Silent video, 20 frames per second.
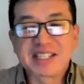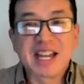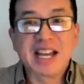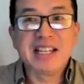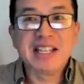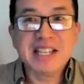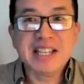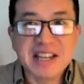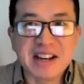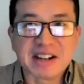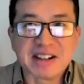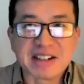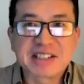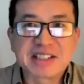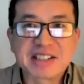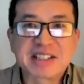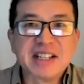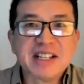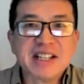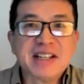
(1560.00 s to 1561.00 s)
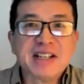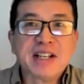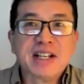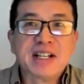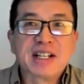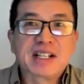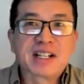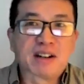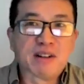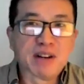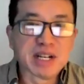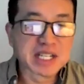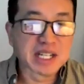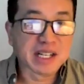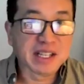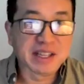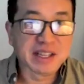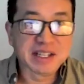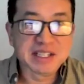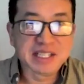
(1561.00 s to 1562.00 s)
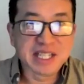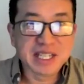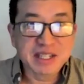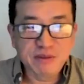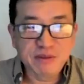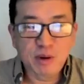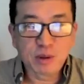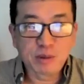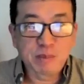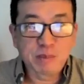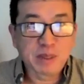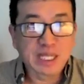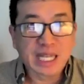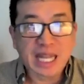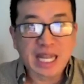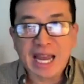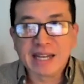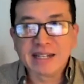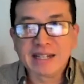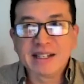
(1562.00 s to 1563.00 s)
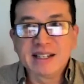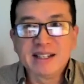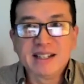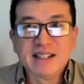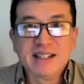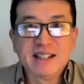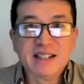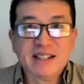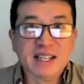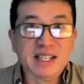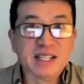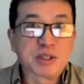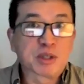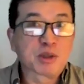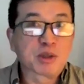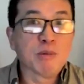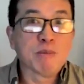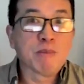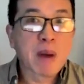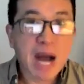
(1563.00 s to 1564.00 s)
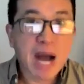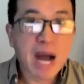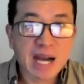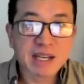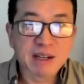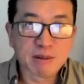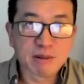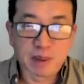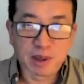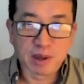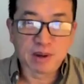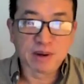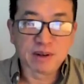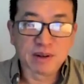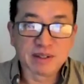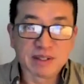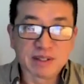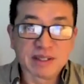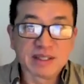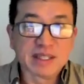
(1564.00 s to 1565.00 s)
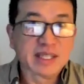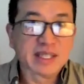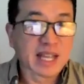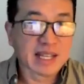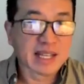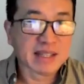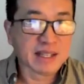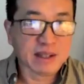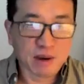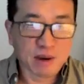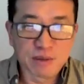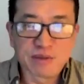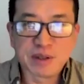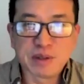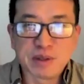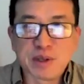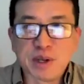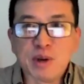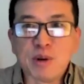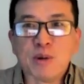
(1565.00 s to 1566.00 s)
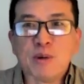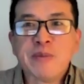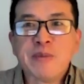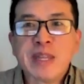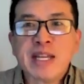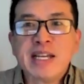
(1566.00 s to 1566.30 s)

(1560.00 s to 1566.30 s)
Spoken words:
10 years. Currently, the default plan is to pile burn that they often do.